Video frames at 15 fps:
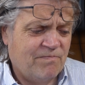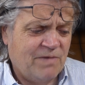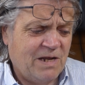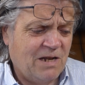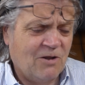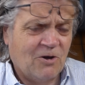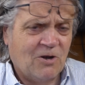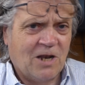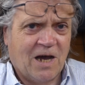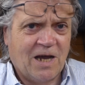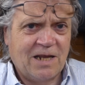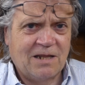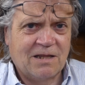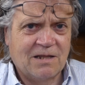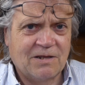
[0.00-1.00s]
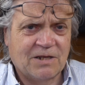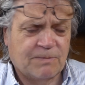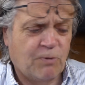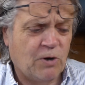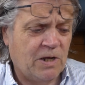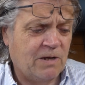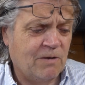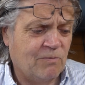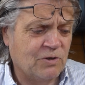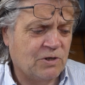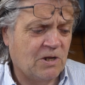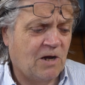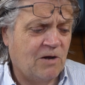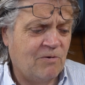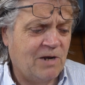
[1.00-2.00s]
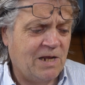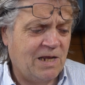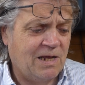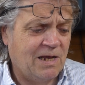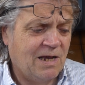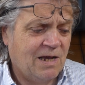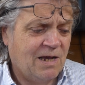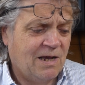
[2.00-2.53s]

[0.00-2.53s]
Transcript: it looked like the spring was not only